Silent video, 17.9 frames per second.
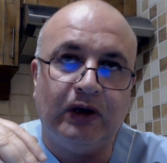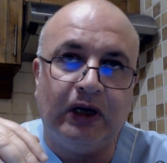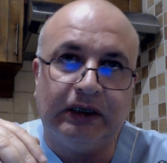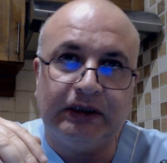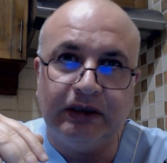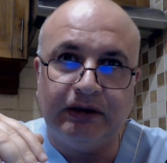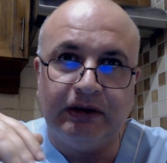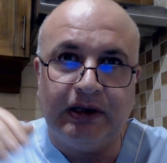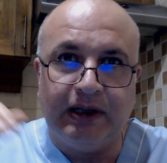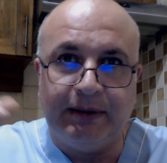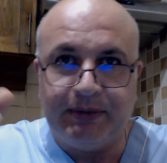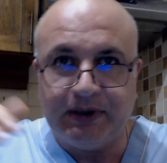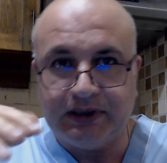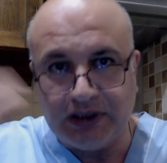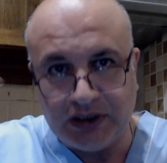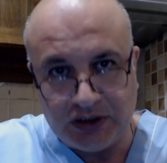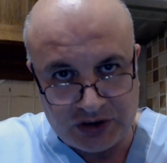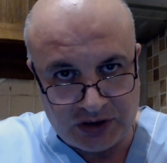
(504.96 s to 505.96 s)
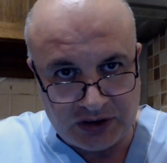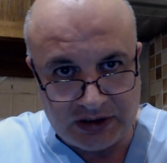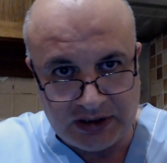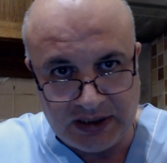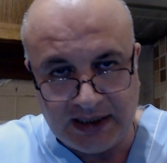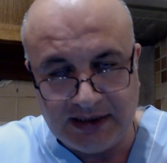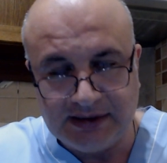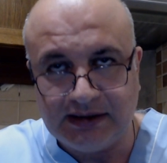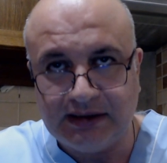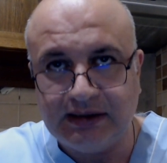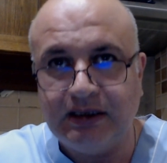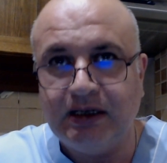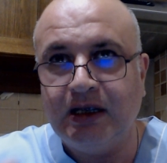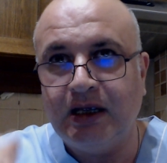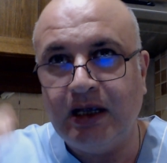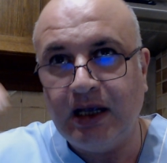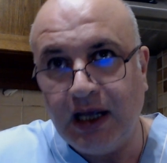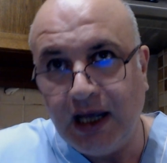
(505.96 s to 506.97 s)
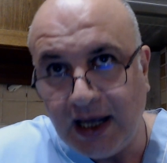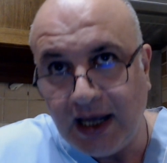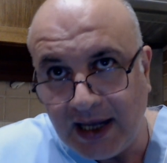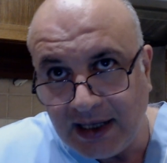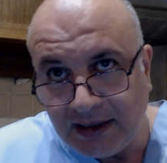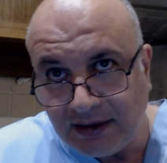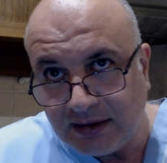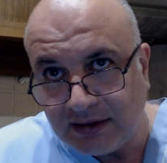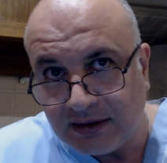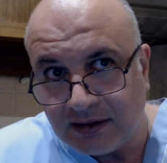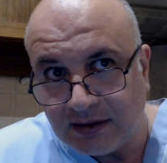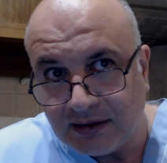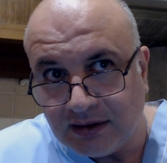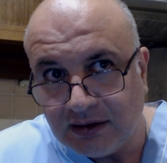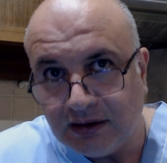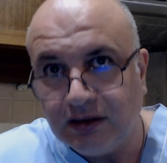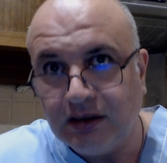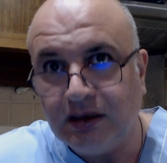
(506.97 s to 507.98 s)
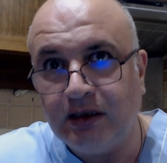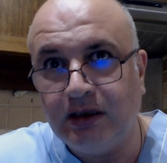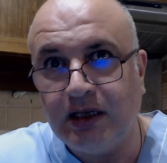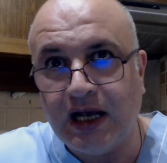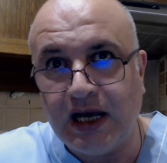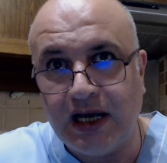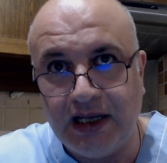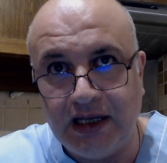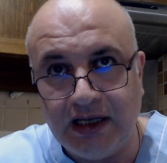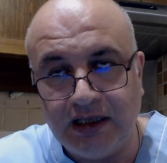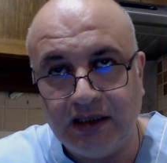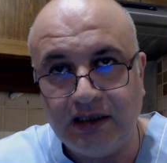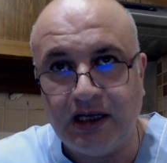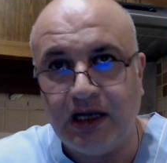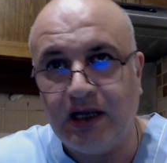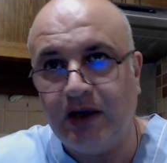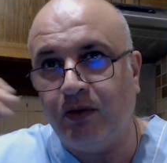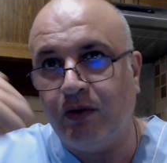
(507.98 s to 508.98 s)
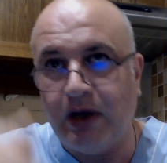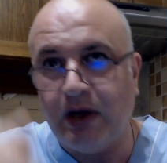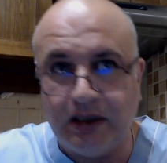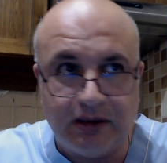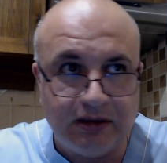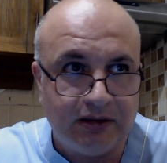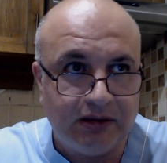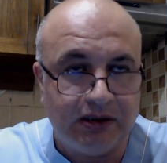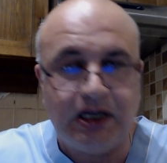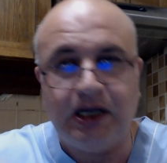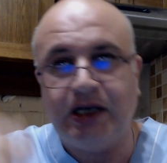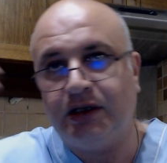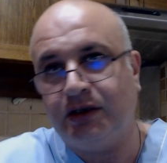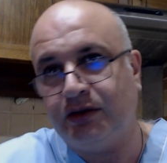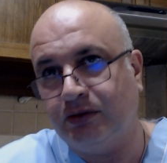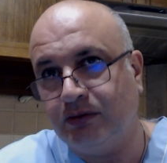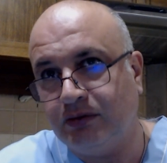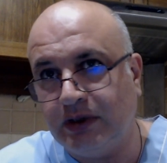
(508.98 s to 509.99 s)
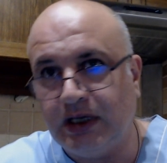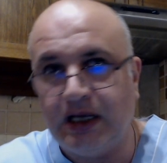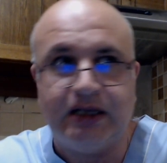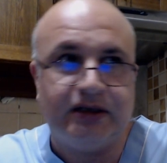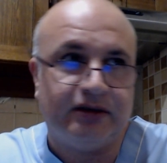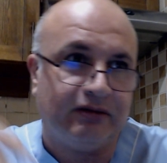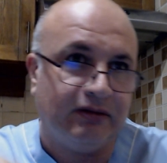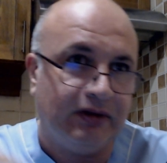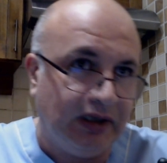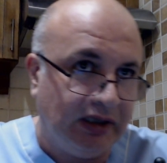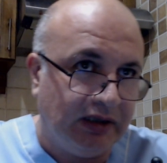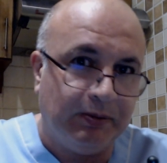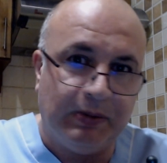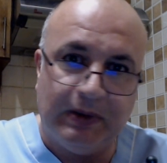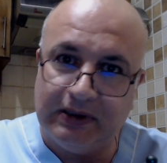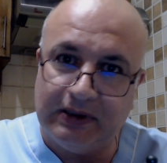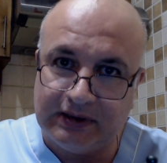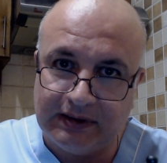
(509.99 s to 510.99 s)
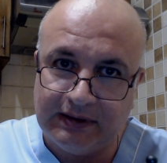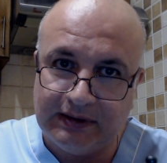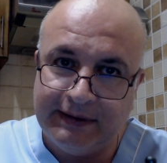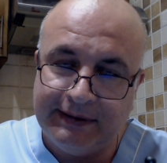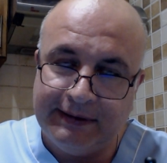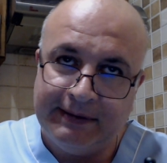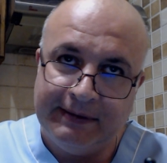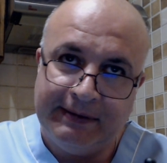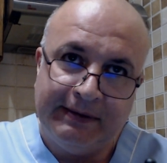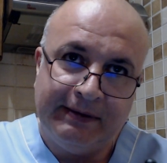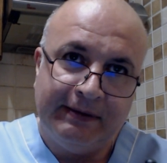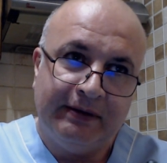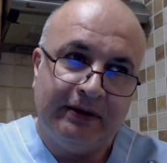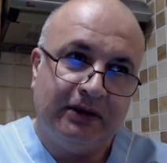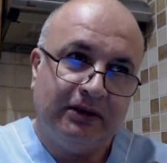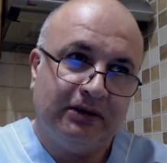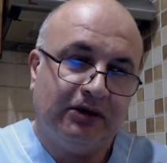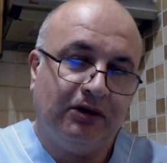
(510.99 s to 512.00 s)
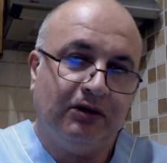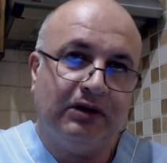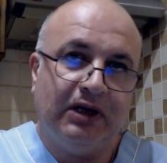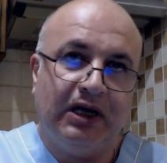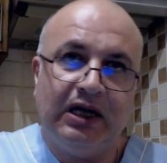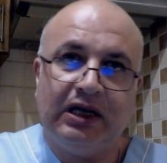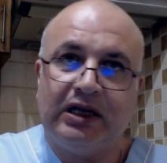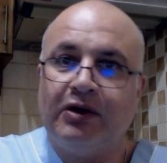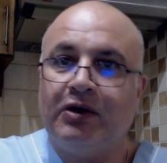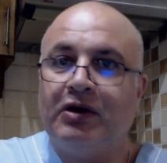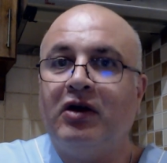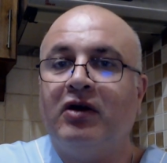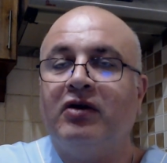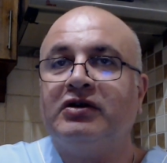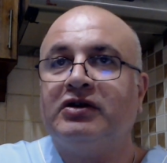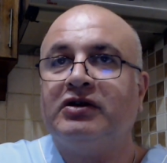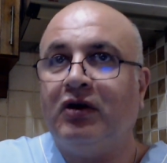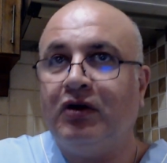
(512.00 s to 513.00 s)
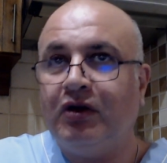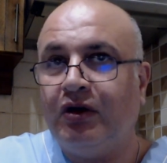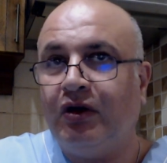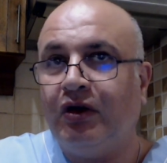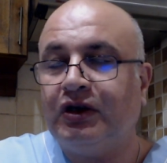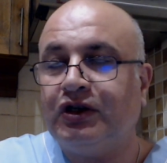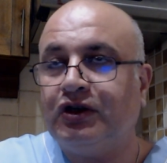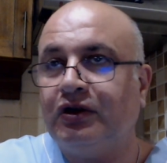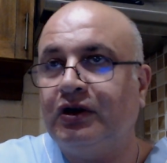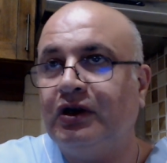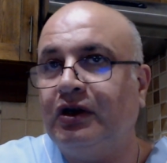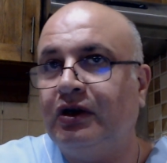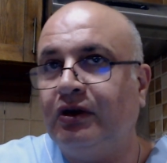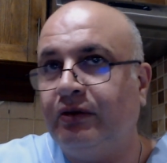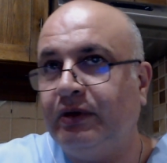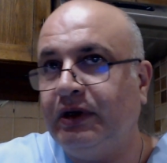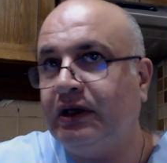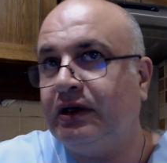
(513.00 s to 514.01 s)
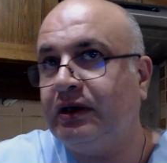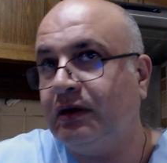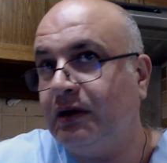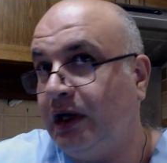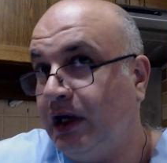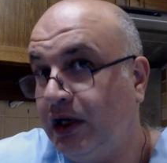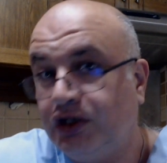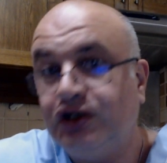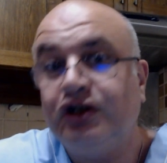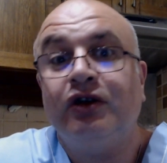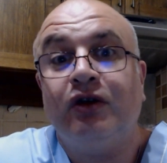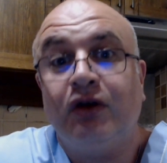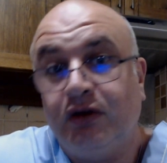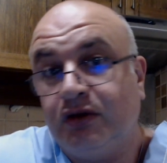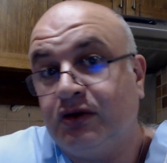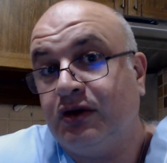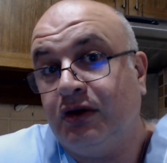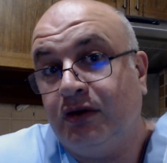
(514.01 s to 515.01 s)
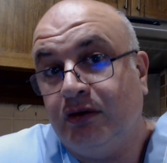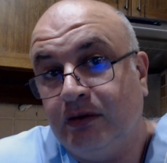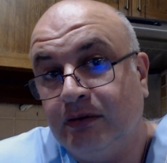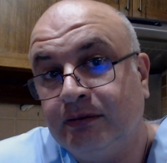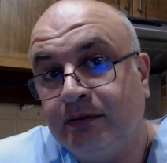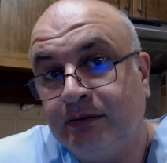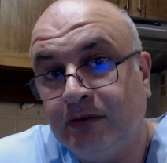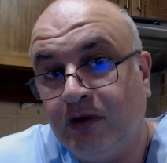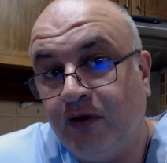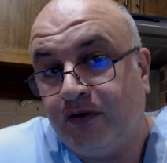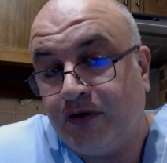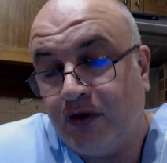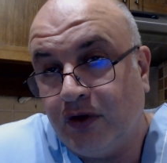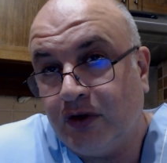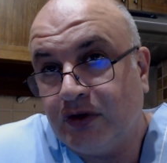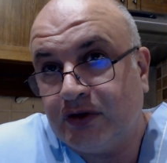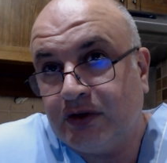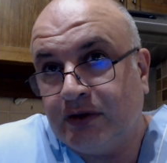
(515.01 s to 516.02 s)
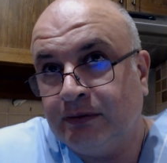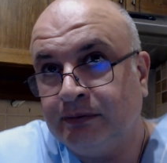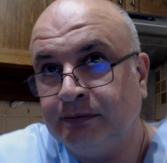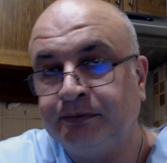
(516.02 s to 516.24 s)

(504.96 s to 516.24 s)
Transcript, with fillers: arterial hypertension class, and NIA, NIA 1, NIA 2, NIA 3, it depends. So NIA goes actually with uh, aging also, of course.